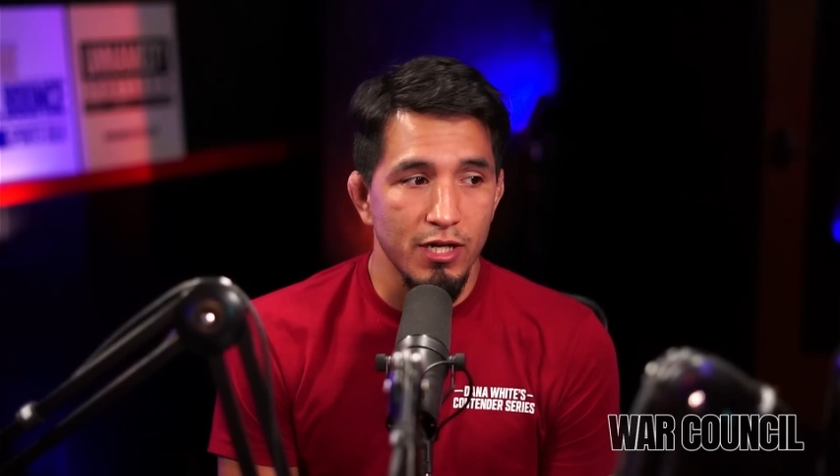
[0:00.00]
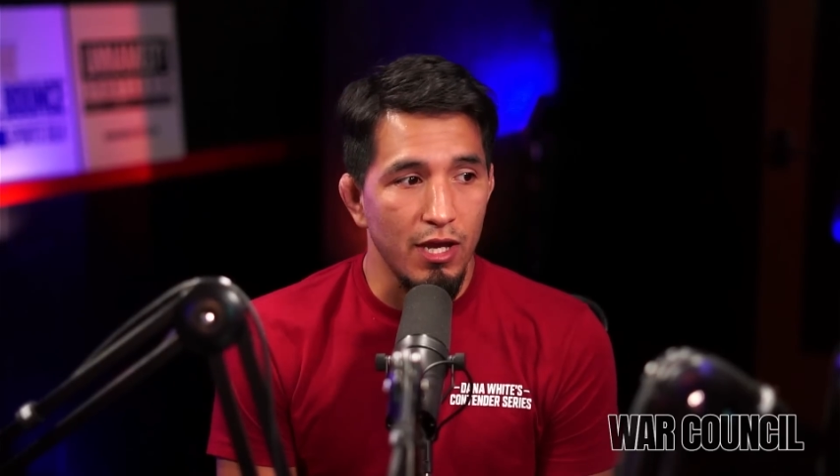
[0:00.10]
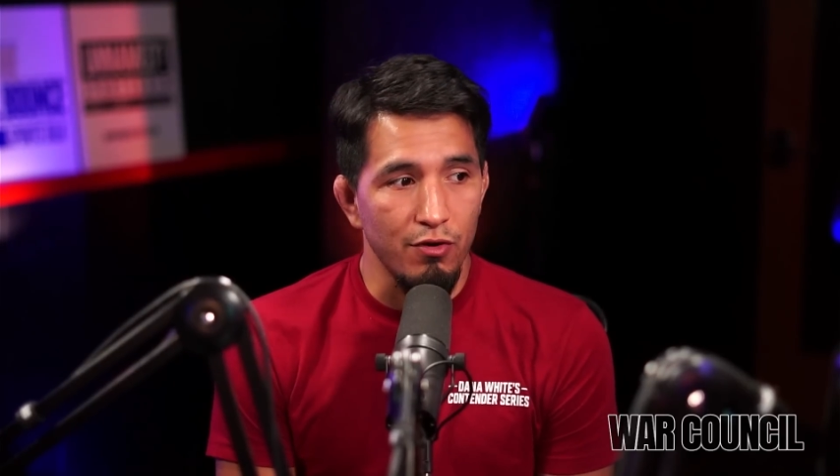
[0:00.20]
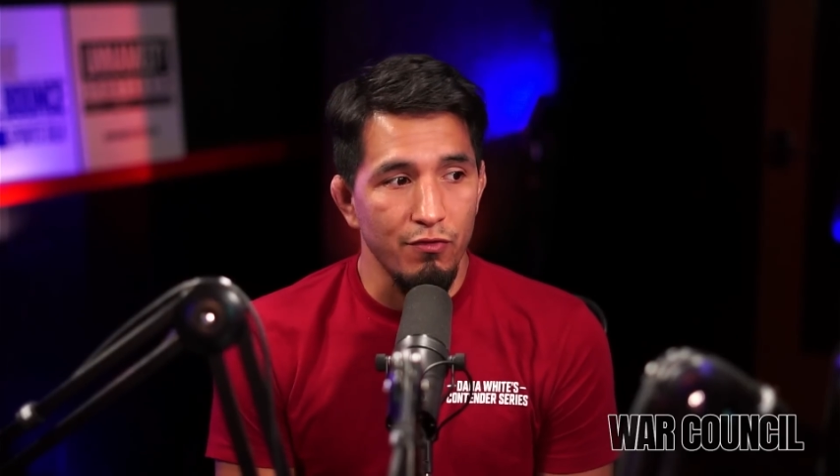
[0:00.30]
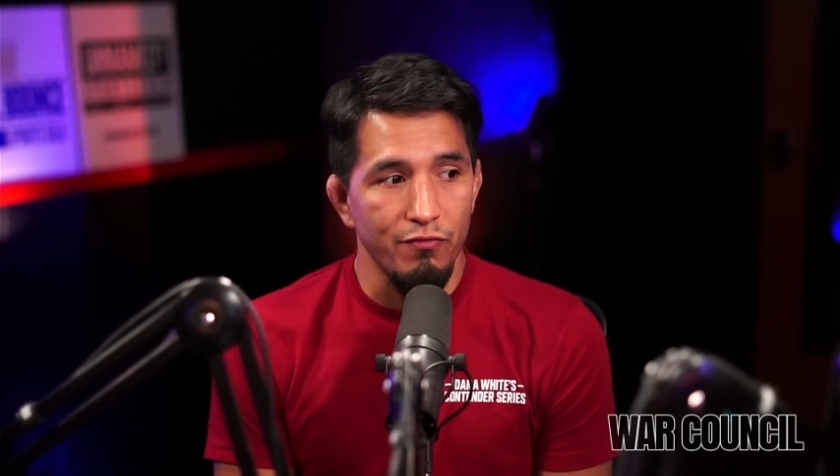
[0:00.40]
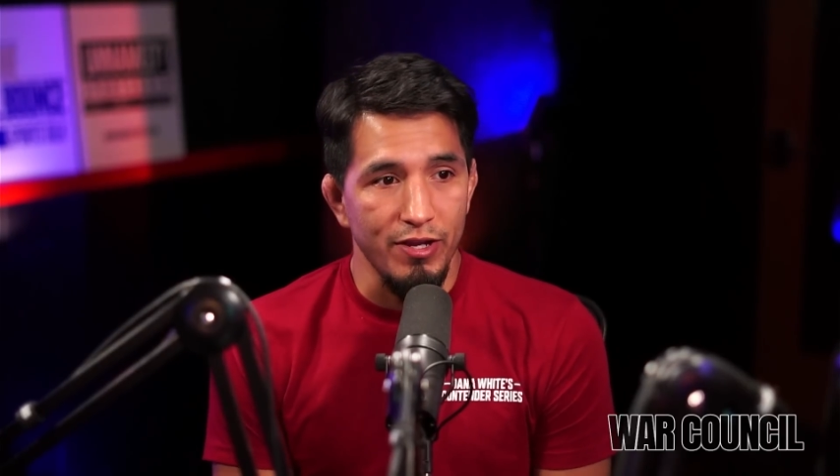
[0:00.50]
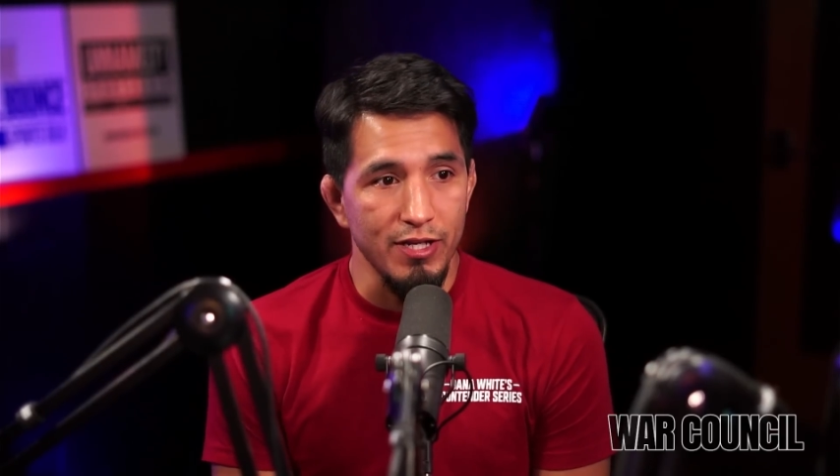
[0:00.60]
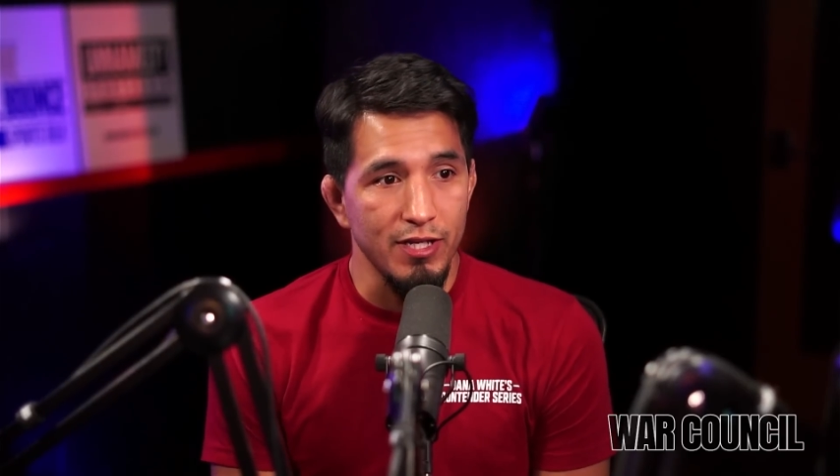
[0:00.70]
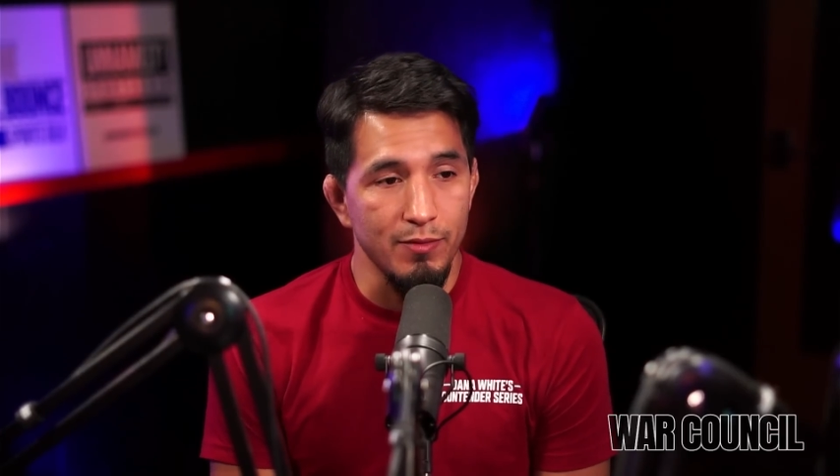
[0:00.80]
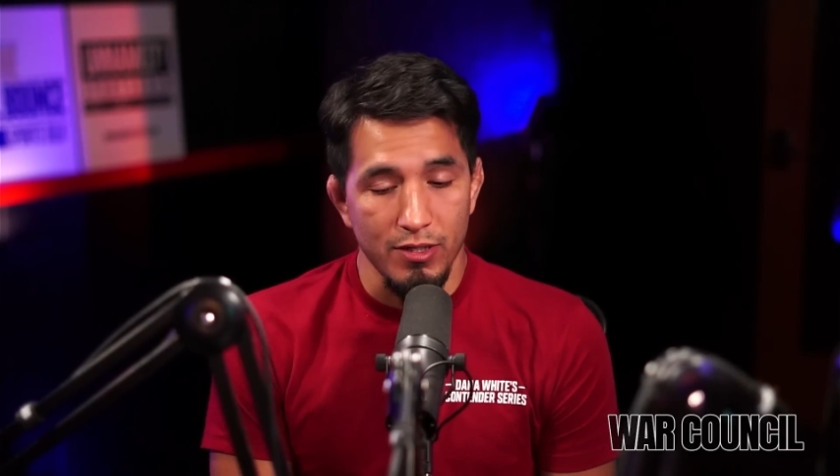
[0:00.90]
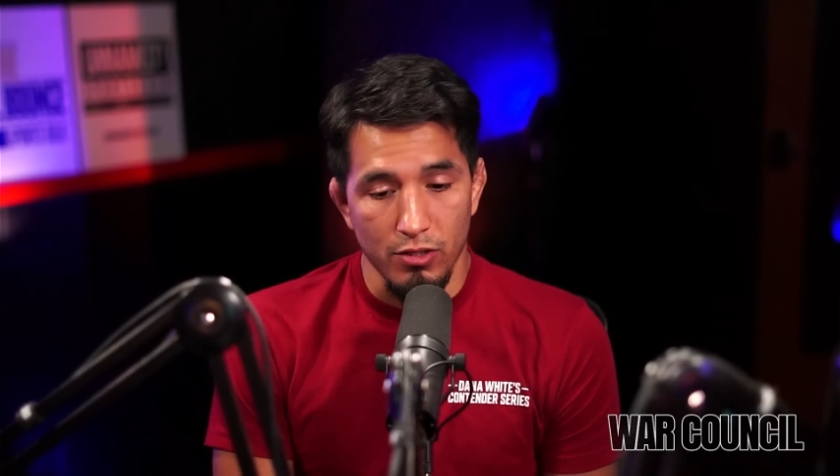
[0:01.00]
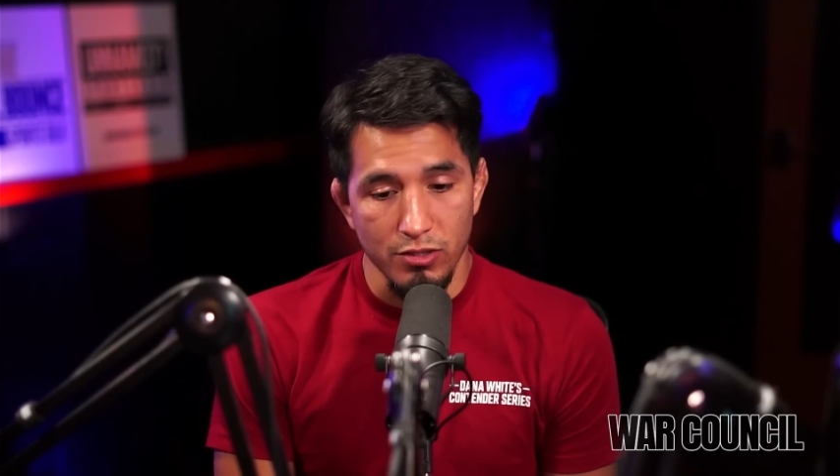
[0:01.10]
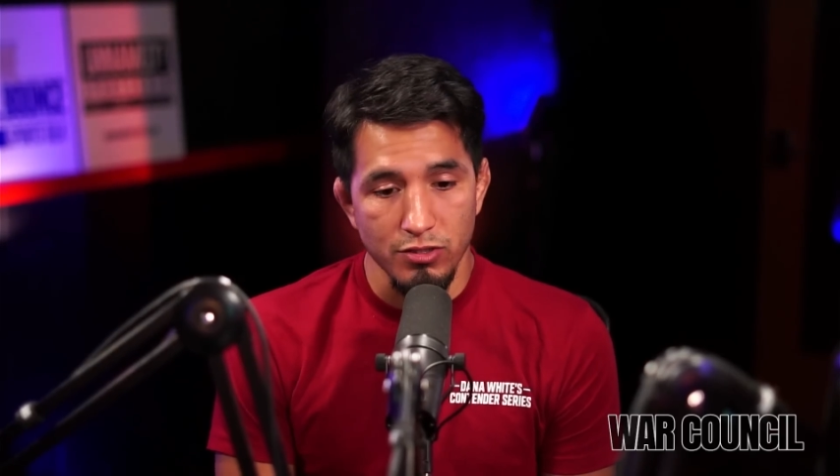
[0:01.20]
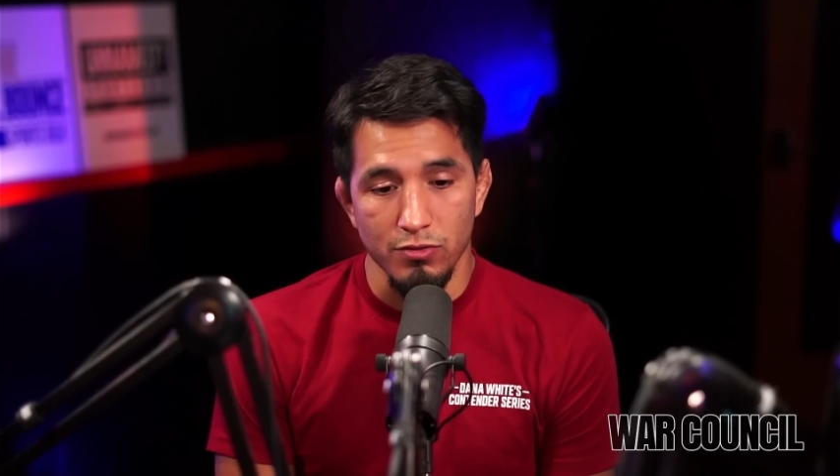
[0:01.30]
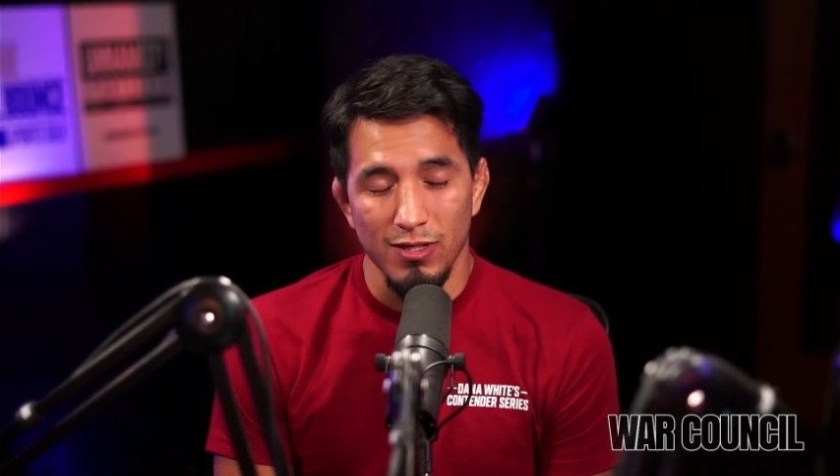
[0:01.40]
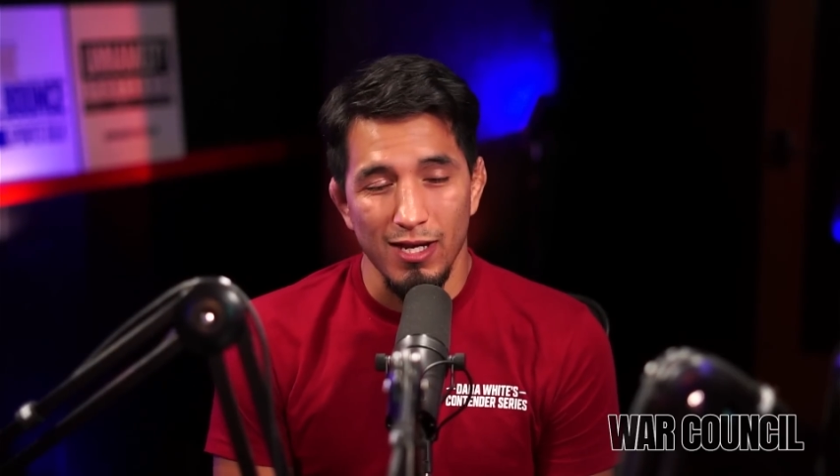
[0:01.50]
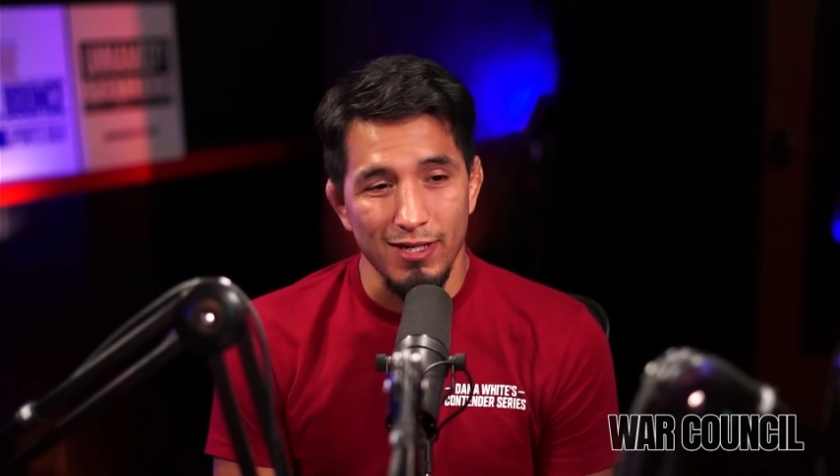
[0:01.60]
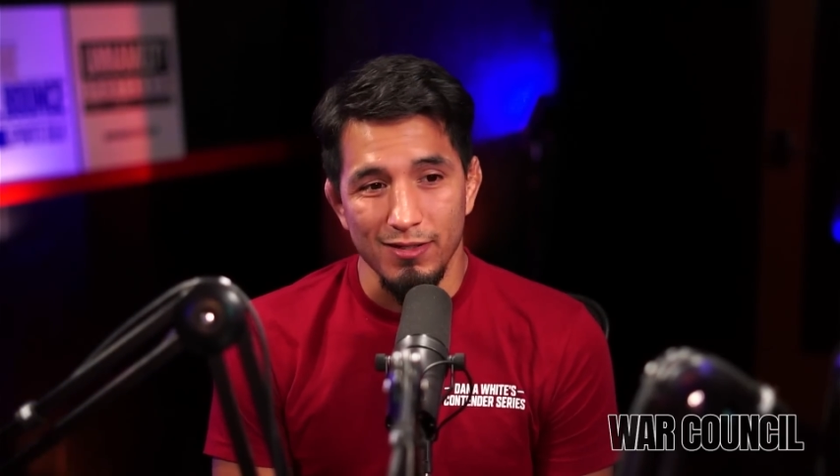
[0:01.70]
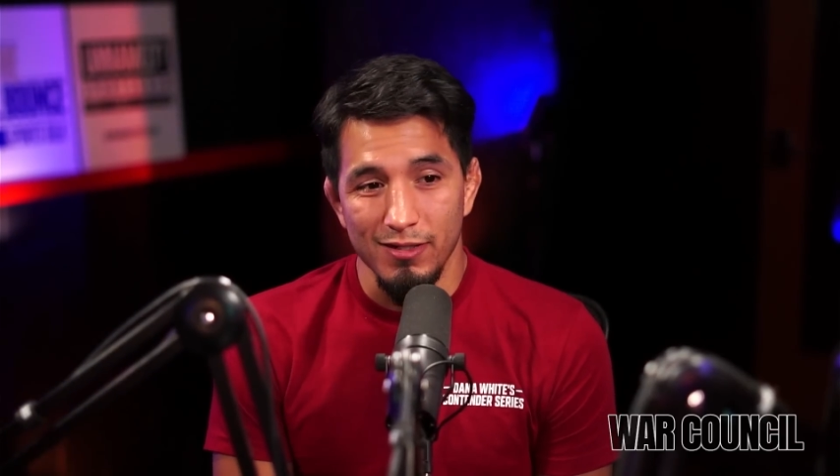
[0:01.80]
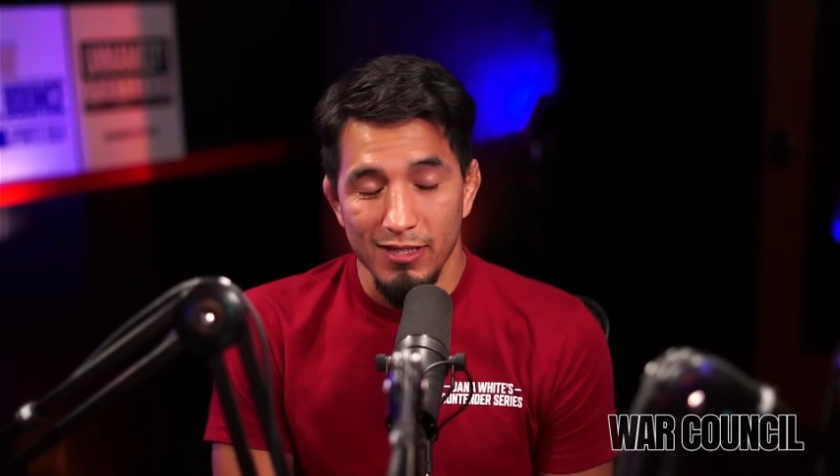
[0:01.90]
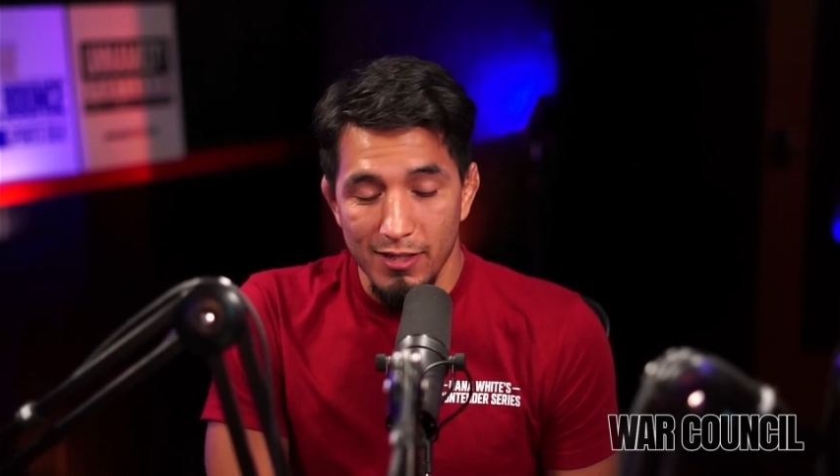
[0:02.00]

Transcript: out feint him, and also kind of